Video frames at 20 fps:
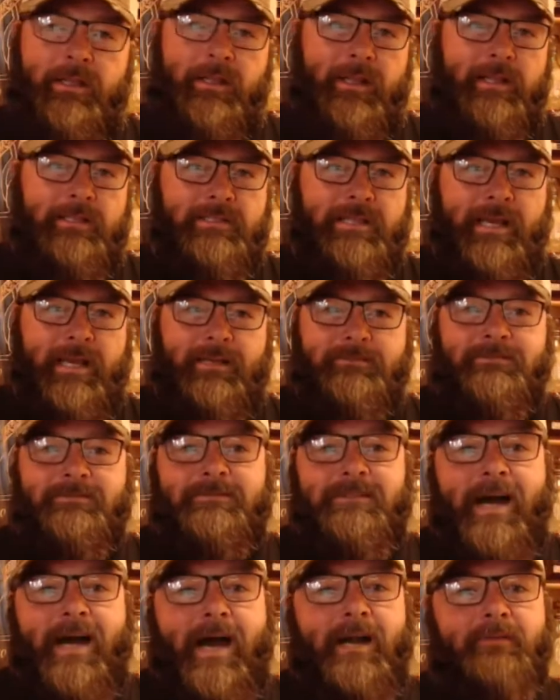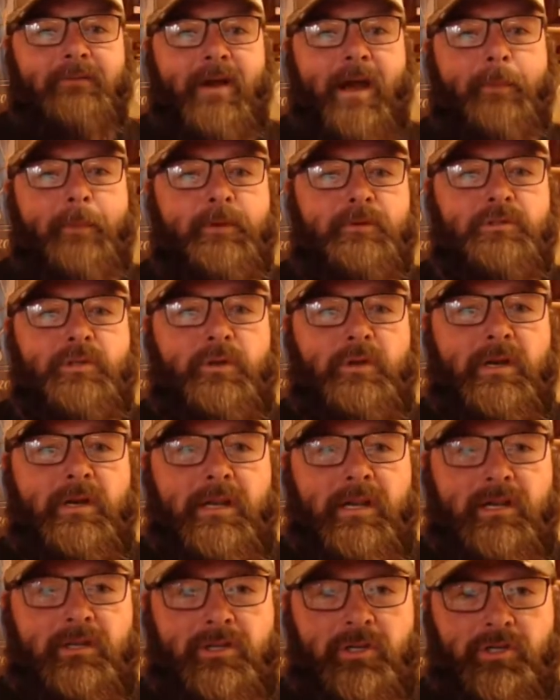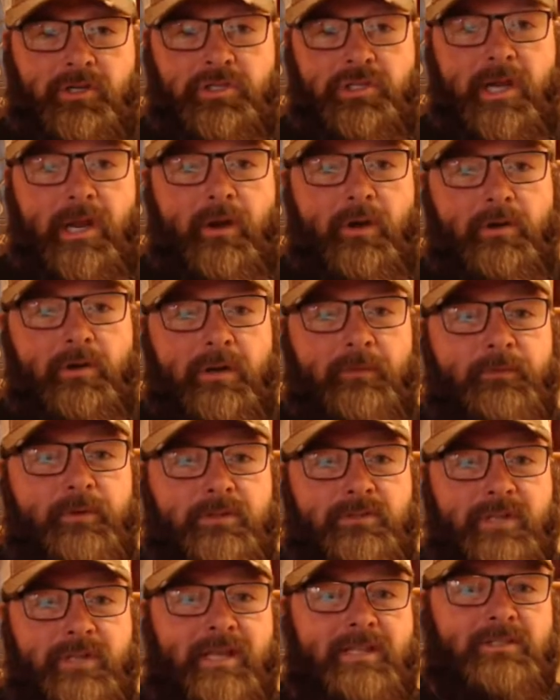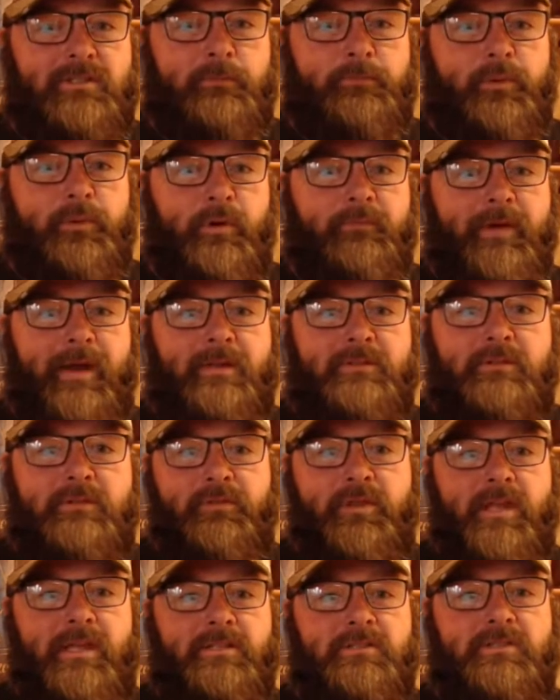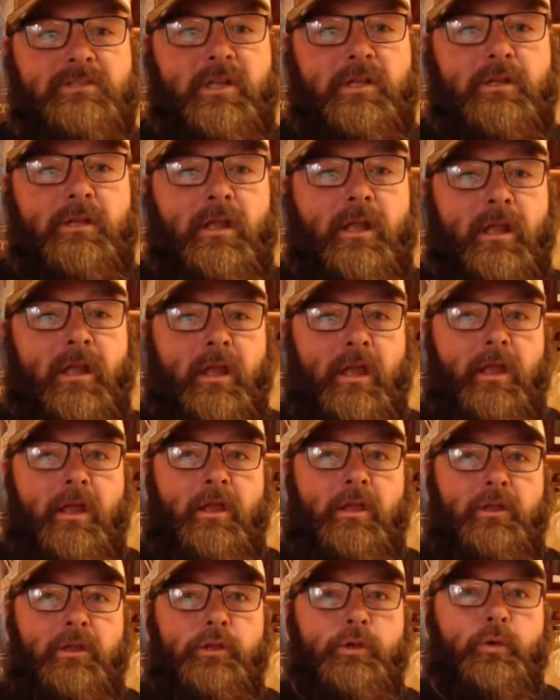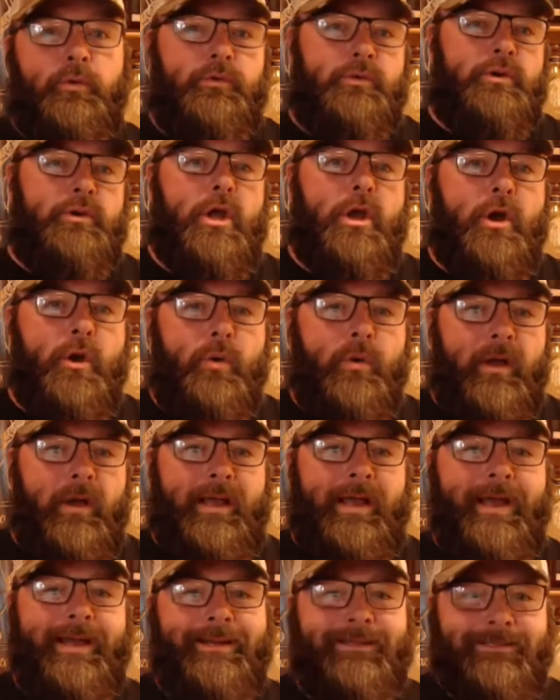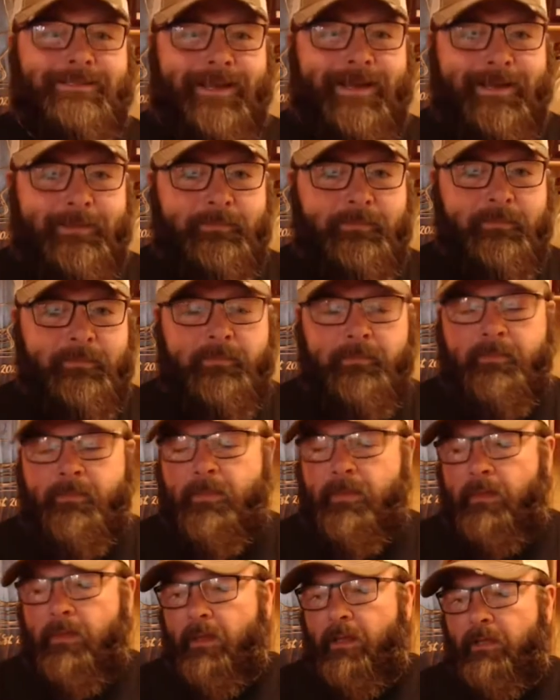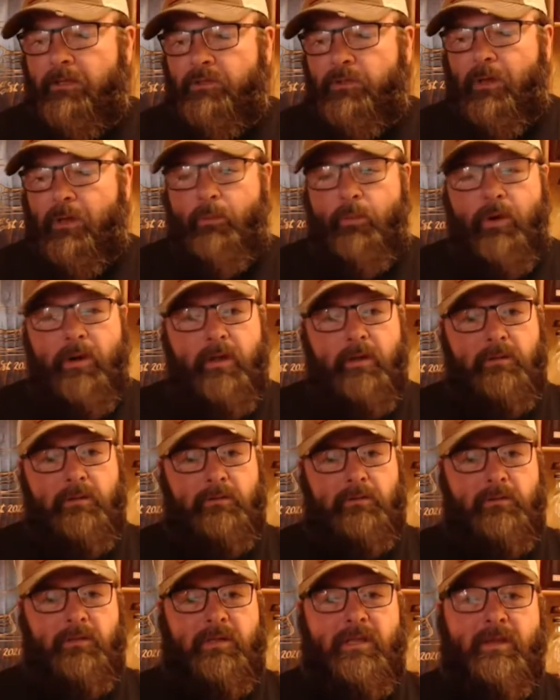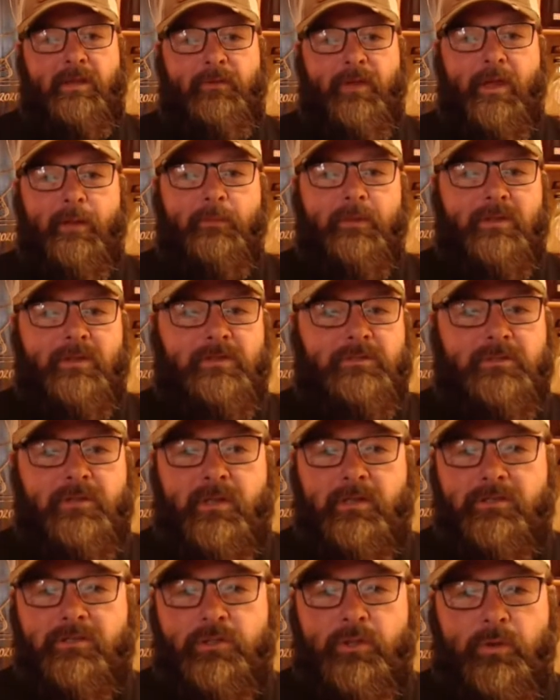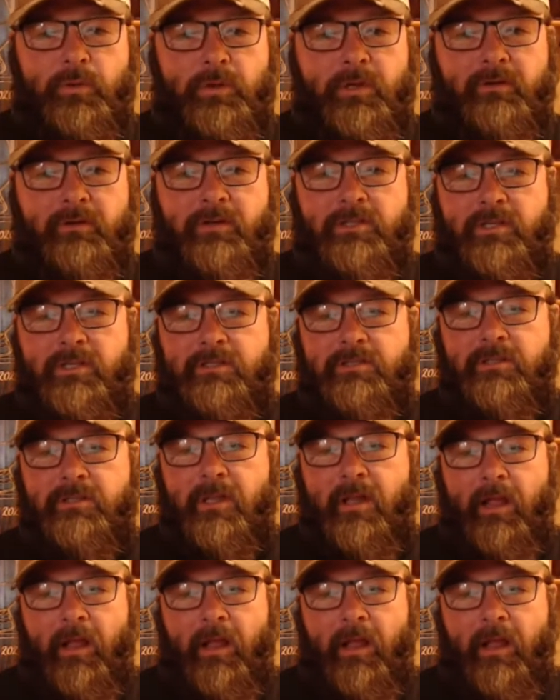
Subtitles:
He's got a lot of opportunity to share different tastes of profiles of things that you'll know ahead of time. And so I want to give him his due diligence.